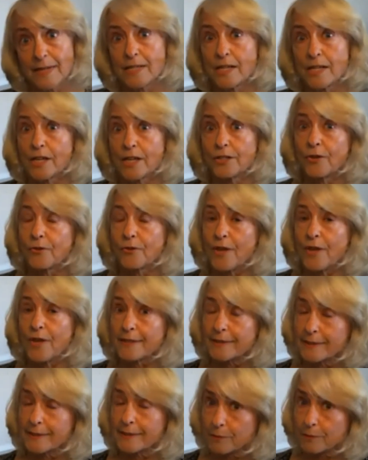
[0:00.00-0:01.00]
So
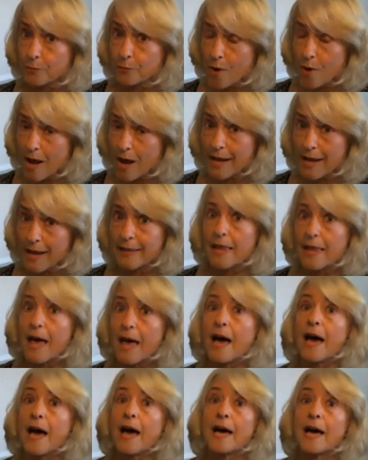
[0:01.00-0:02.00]
that's why a
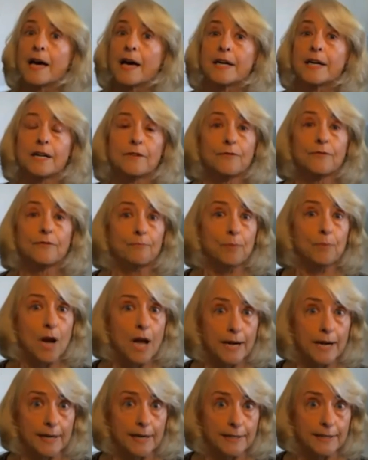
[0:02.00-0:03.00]
lot of
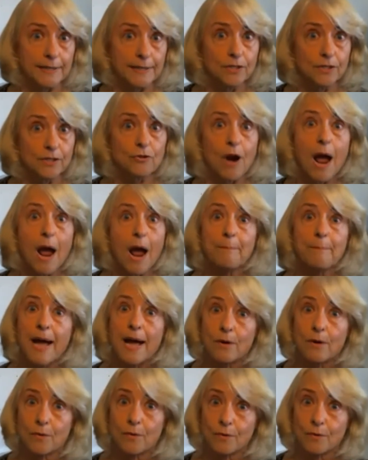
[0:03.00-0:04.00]
products drop
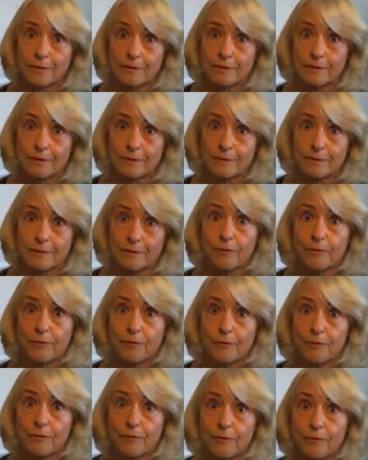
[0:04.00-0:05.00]
out
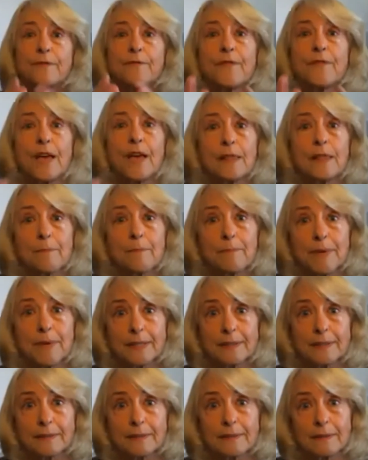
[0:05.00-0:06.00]
before
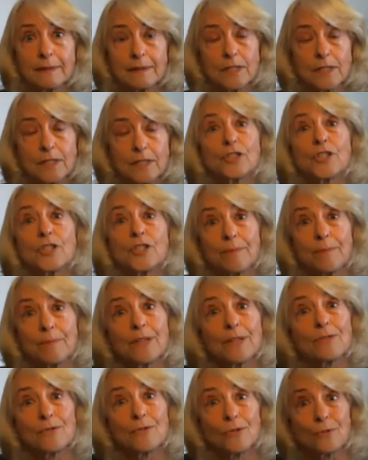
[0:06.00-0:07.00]
development, jumping
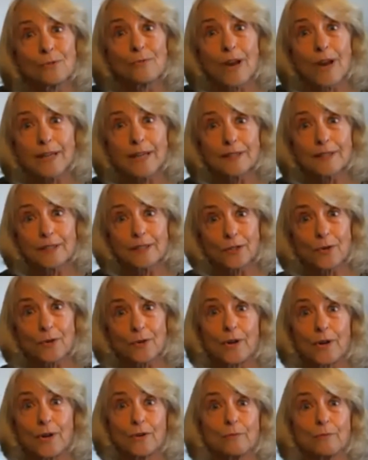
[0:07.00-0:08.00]
through the
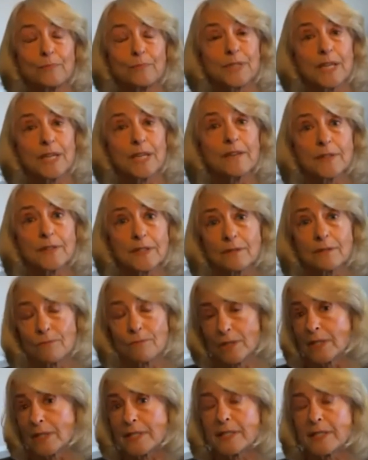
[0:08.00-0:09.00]
regulatory hoops, even
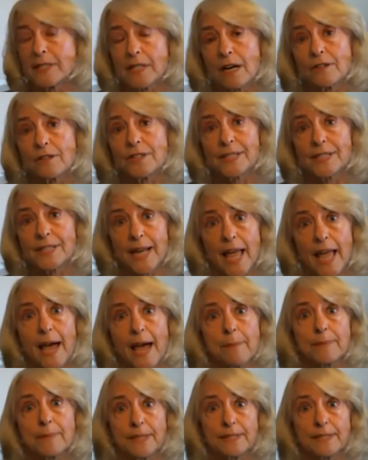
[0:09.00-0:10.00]
really starts to happen.